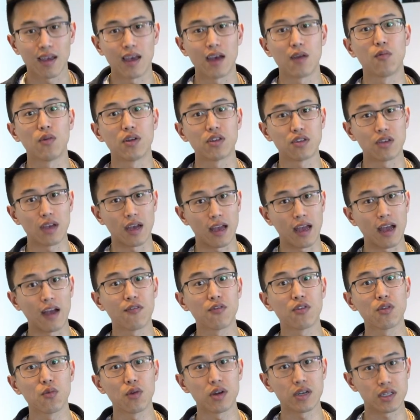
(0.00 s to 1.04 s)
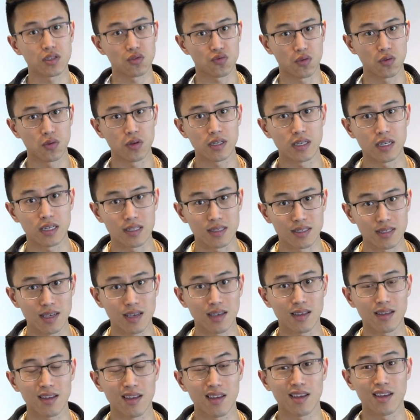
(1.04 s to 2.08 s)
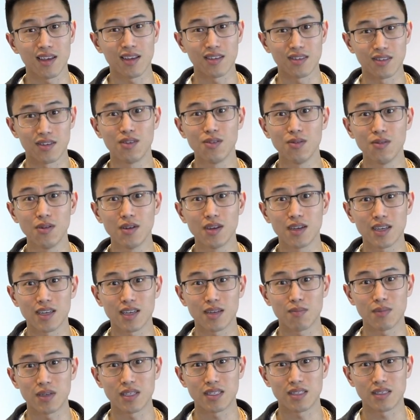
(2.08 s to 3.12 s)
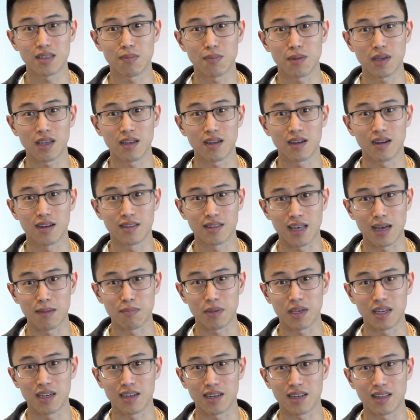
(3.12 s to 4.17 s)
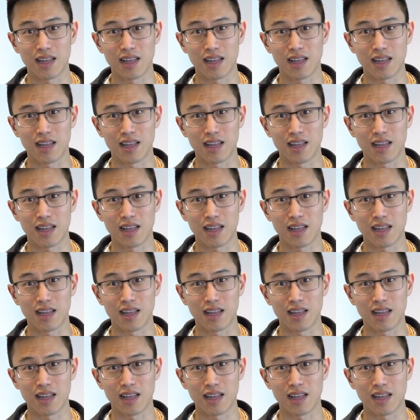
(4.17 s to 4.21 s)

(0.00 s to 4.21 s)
And when you, everyone is rolling in sync, you can be sipping on that pina